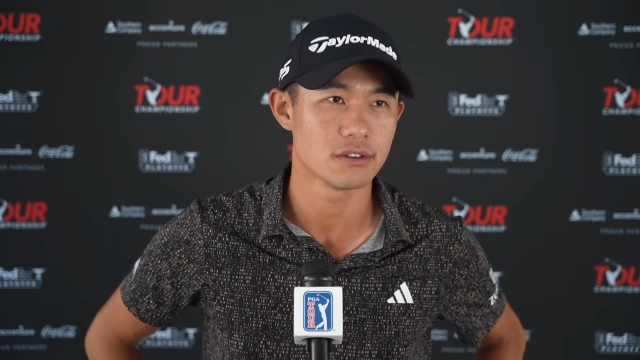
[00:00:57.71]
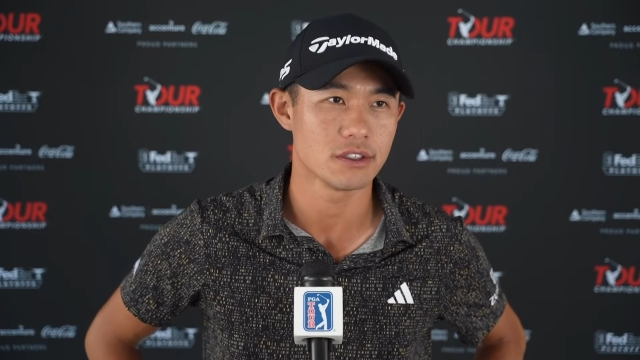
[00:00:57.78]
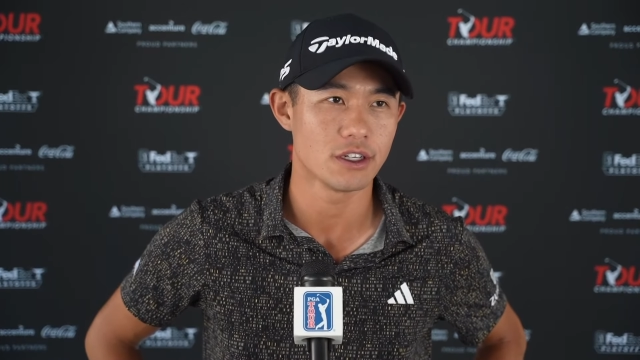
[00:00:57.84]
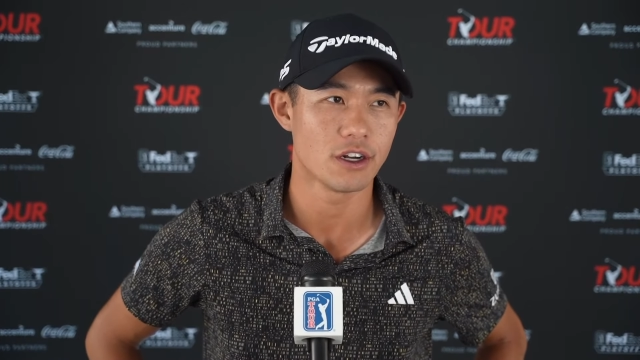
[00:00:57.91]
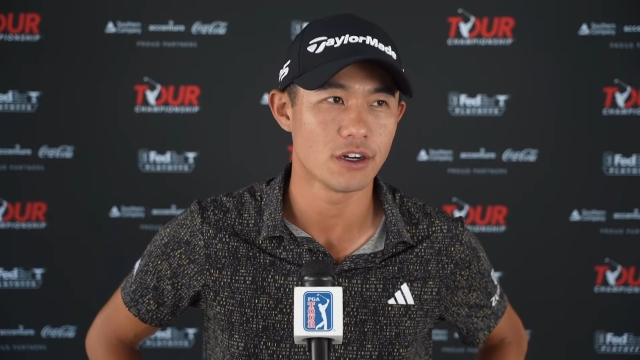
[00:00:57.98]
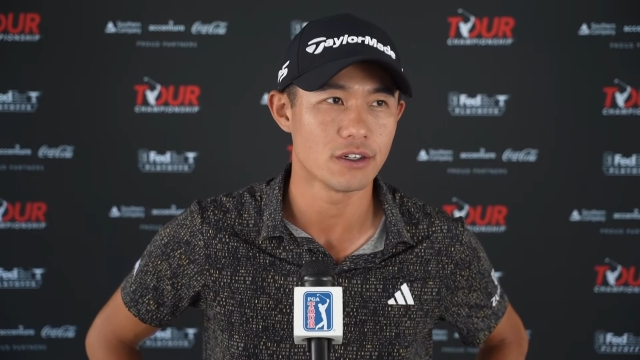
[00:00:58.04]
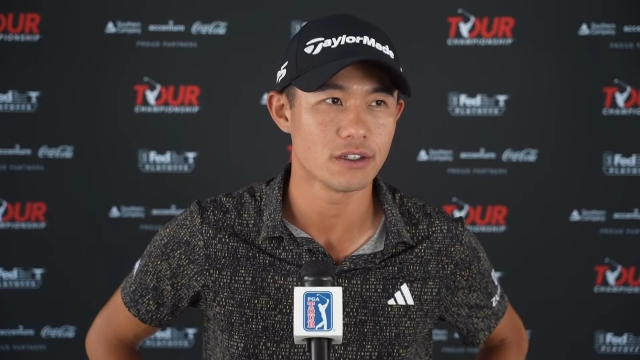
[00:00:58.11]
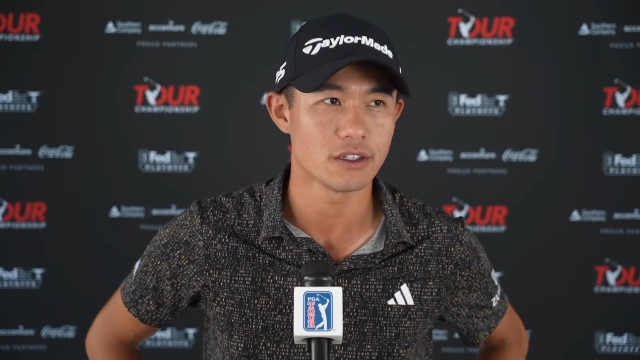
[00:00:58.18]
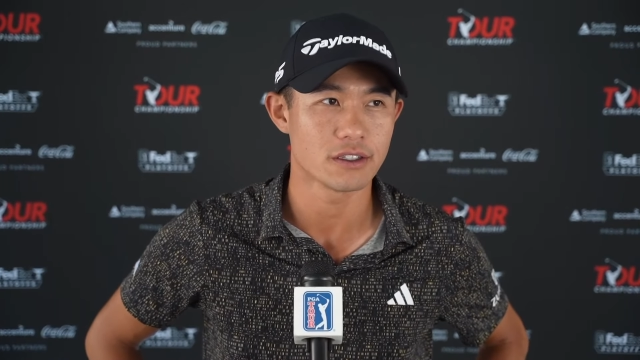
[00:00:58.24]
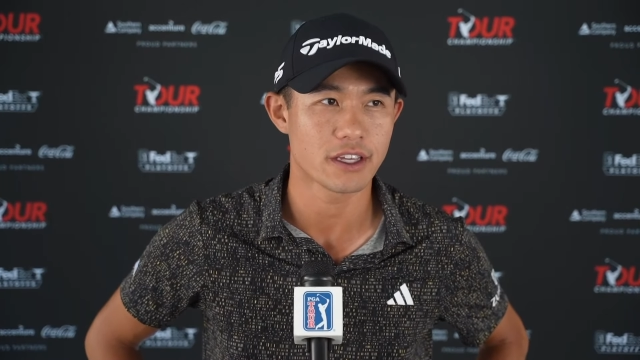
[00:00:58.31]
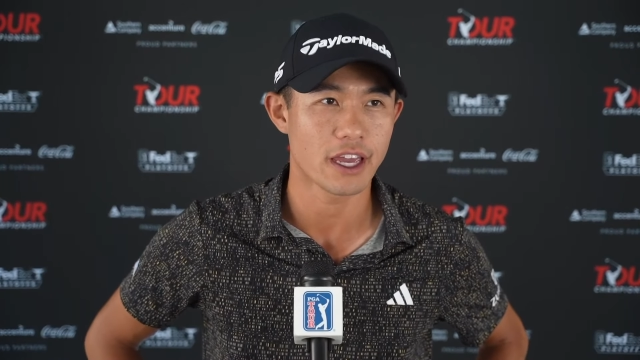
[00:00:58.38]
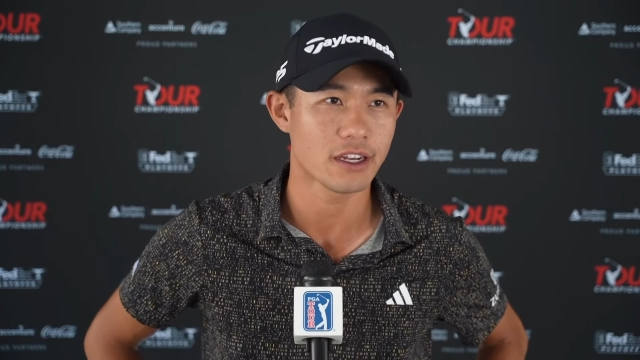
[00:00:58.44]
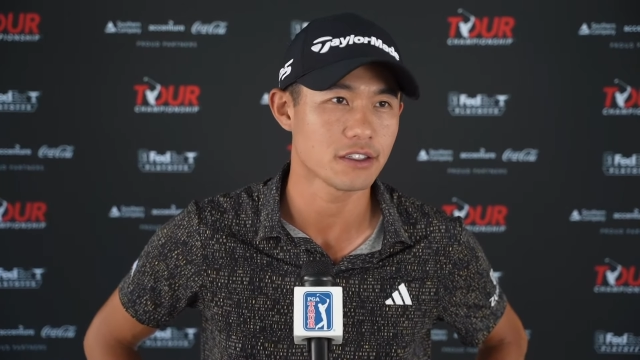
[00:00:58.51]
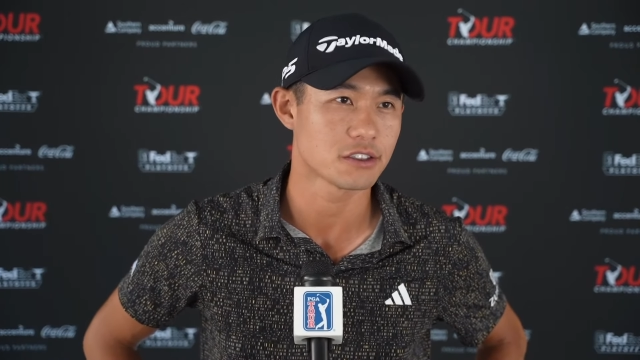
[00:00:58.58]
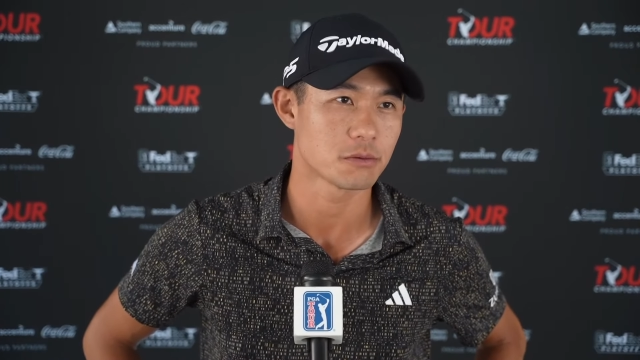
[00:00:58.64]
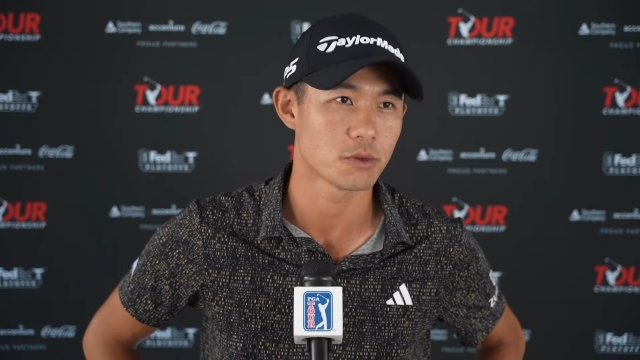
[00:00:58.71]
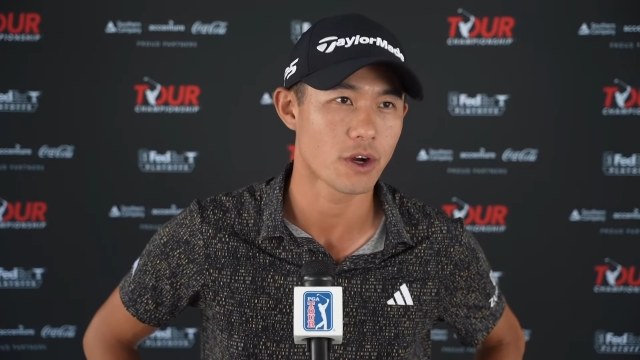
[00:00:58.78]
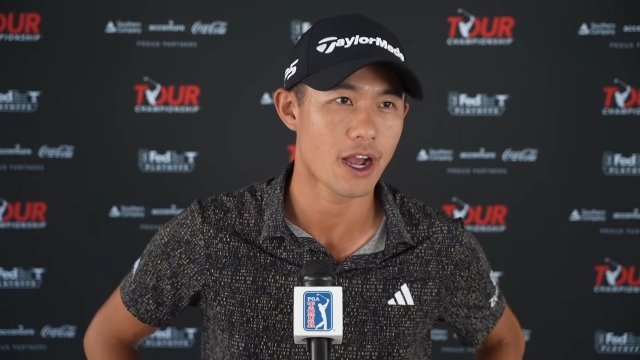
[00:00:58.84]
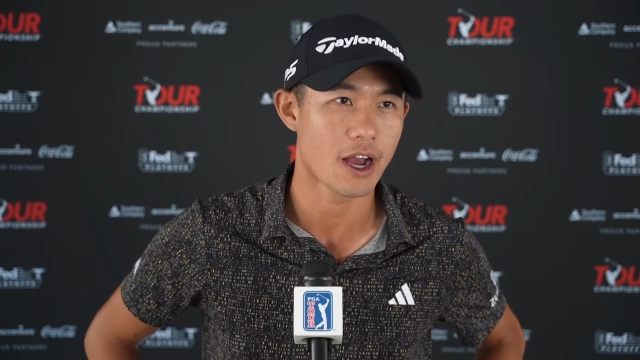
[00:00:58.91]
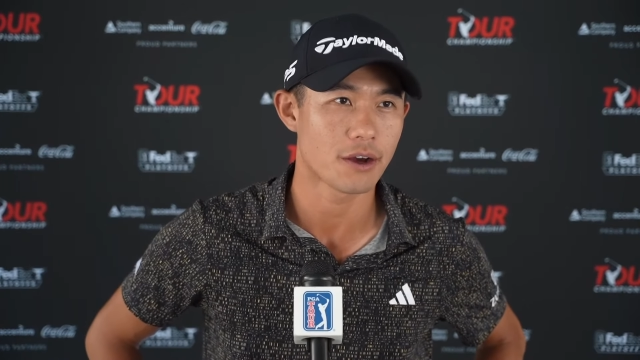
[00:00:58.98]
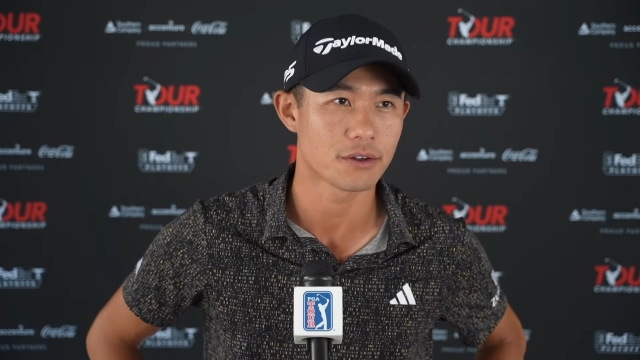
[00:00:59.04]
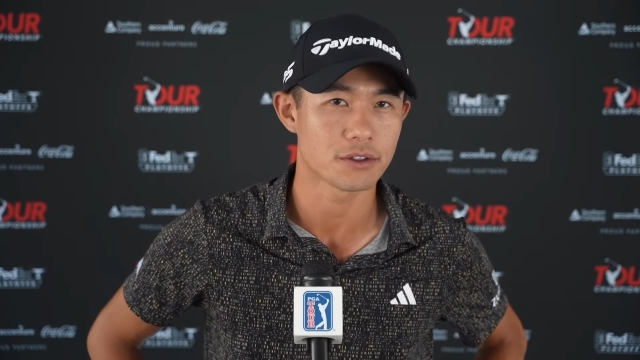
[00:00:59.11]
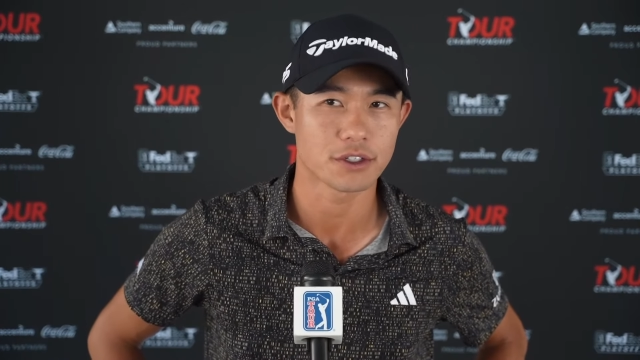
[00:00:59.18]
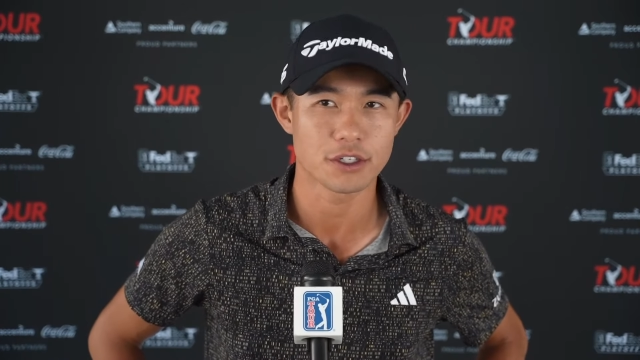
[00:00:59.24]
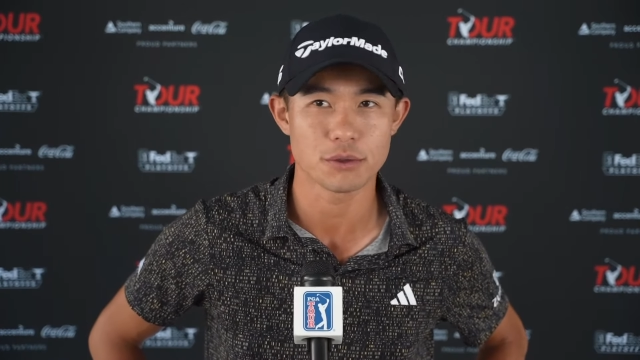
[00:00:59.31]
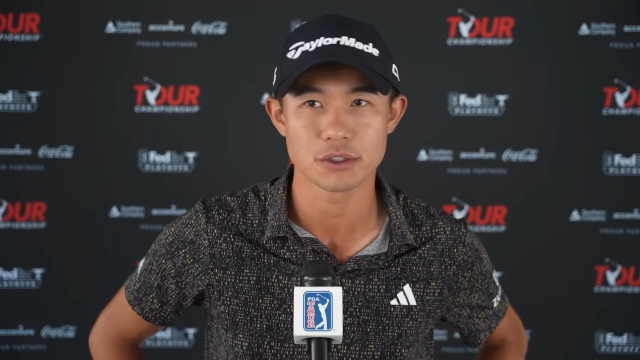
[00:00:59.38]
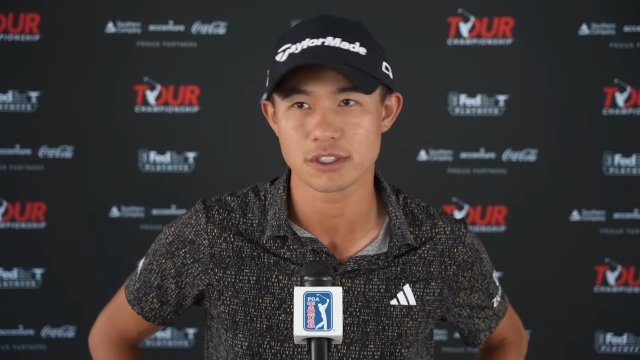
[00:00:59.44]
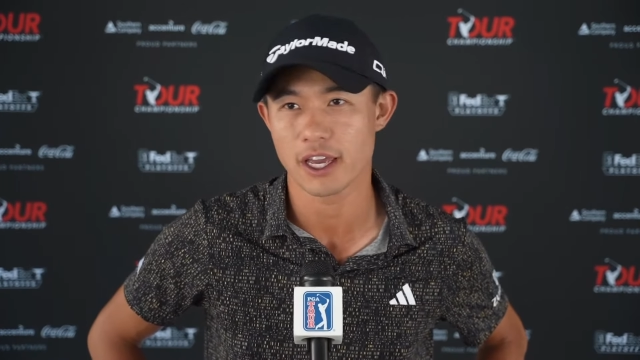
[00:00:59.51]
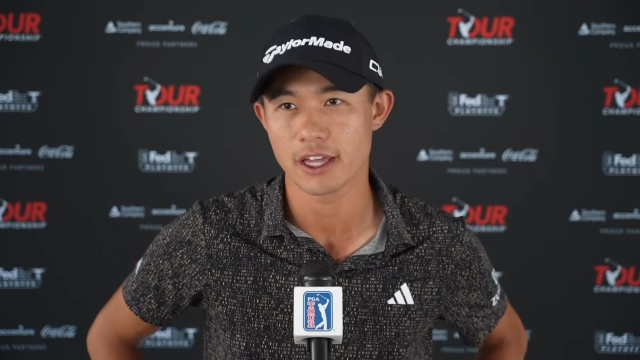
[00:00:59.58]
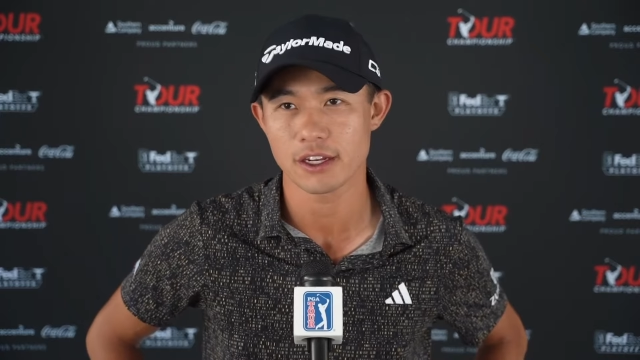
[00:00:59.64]
you know, and gaining some ground, or he
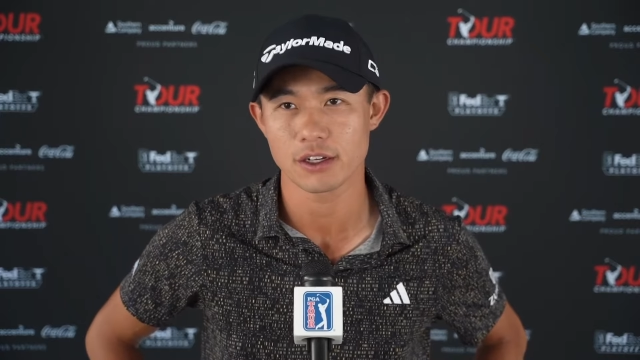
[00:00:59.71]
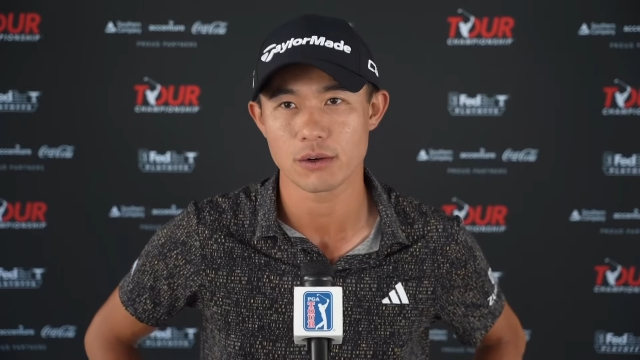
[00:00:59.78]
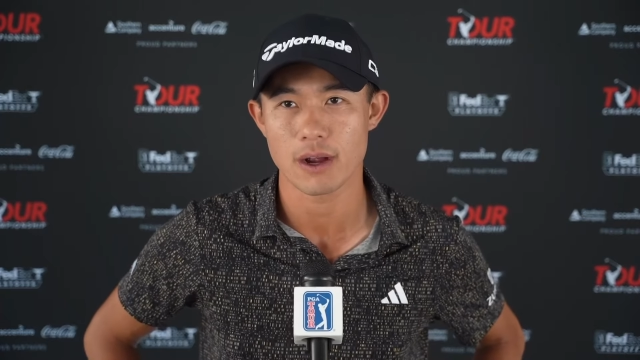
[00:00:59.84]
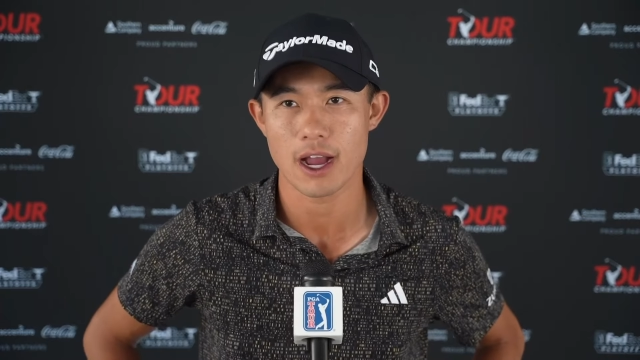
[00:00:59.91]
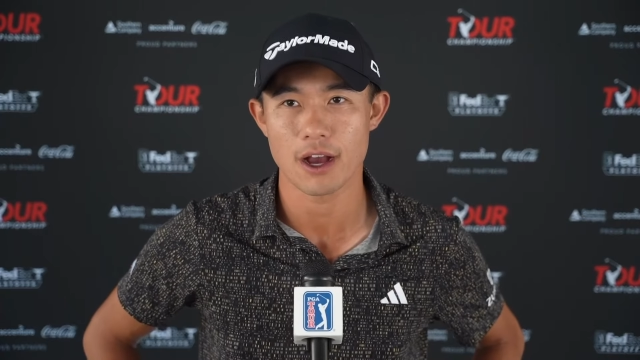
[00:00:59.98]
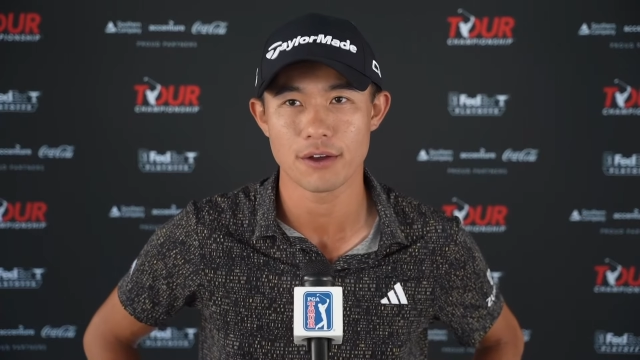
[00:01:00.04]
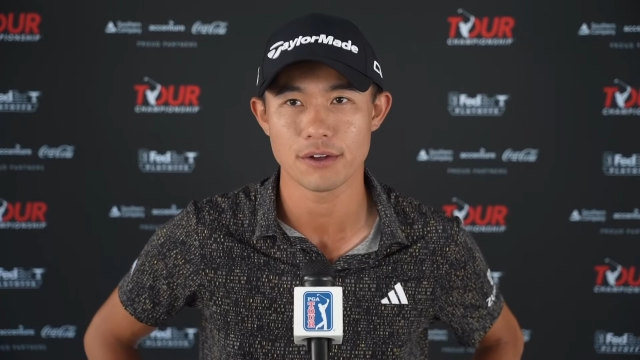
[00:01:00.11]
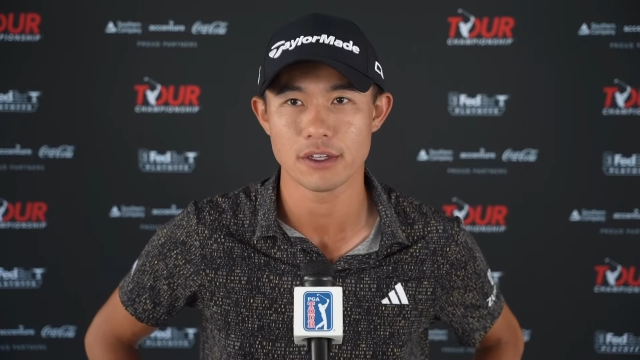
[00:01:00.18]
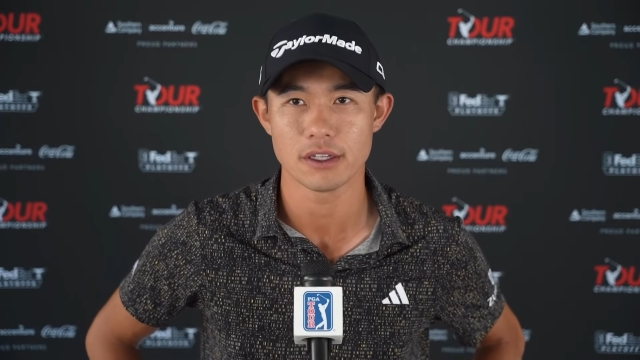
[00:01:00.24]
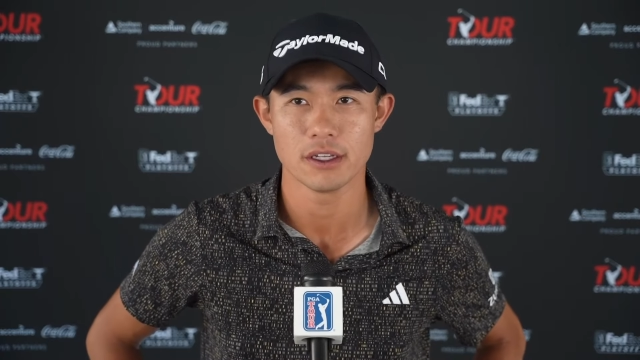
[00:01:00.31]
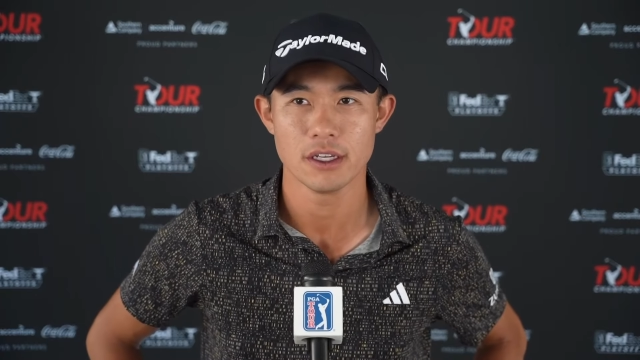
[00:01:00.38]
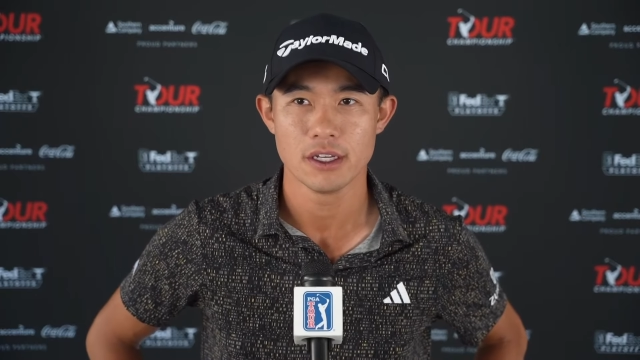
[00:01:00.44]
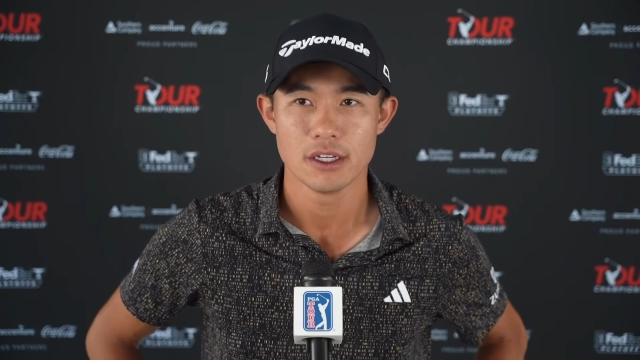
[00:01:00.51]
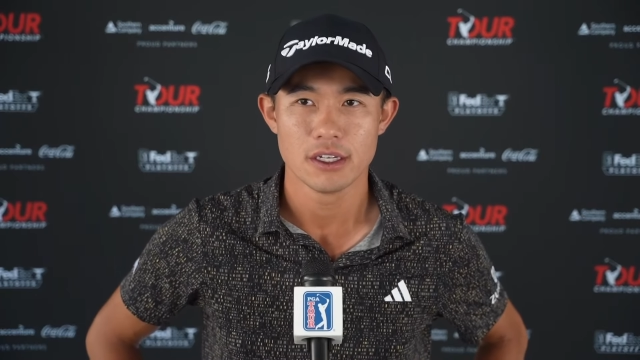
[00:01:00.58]
was gaining ground, it